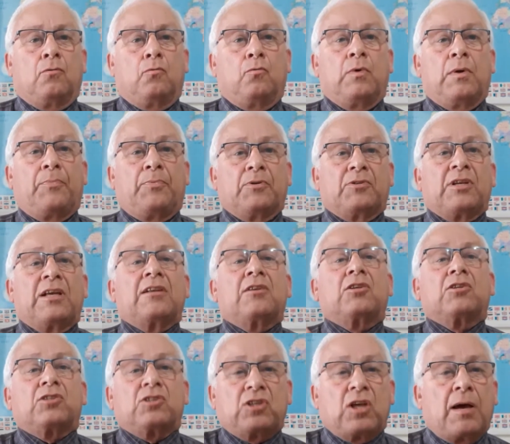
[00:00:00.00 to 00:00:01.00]
We present
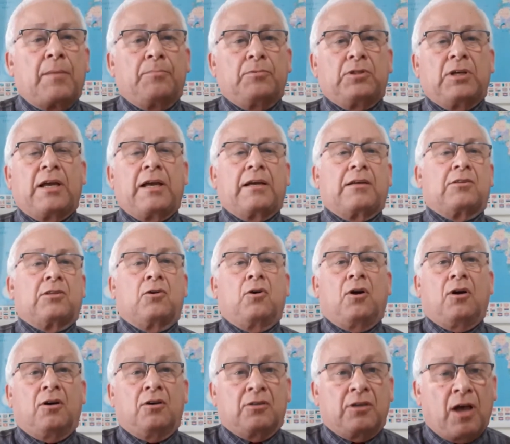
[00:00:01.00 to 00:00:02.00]
a subject,
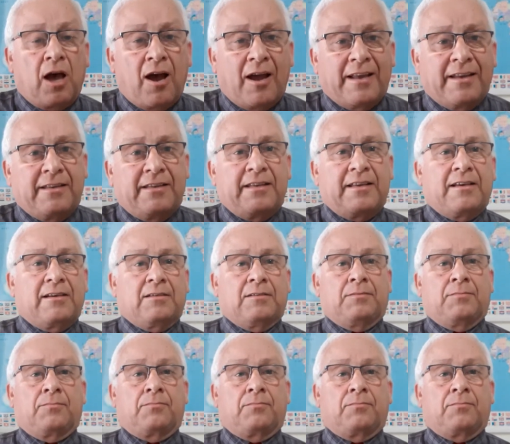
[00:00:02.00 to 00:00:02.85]
an idea.